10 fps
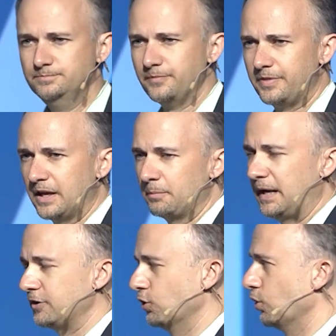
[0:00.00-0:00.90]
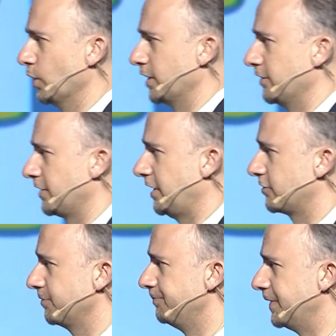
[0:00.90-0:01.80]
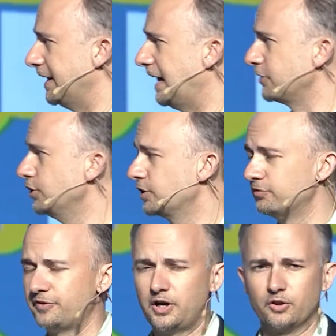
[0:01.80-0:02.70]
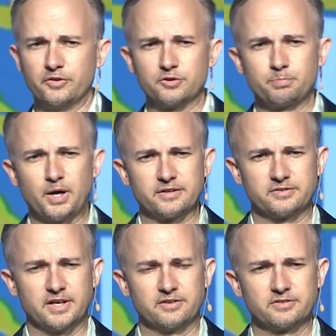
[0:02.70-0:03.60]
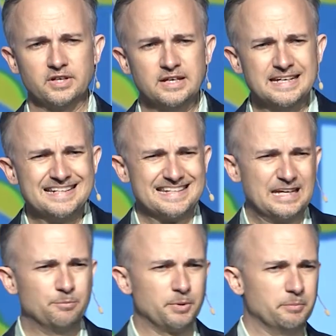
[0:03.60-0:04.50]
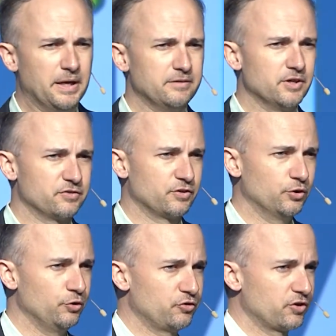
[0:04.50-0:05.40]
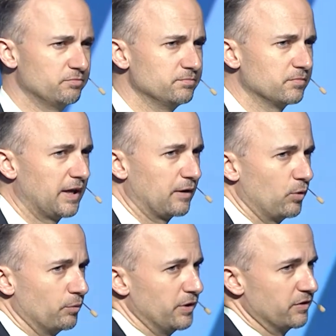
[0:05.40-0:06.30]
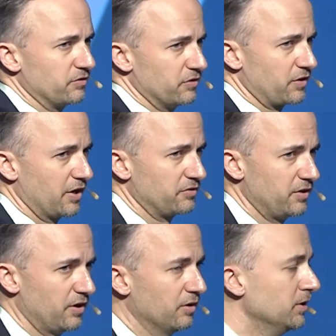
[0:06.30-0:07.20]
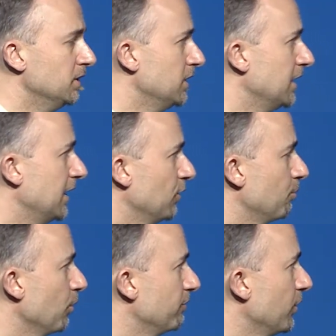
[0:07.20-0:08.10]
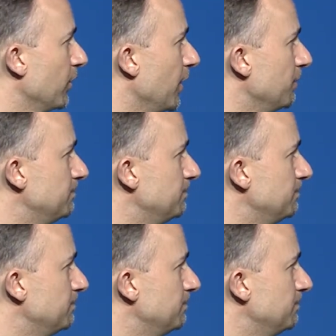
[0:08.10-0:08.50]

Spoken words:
Think about your organization and how you could follow this process to implement a solution like what we just discussed here in your portfolio.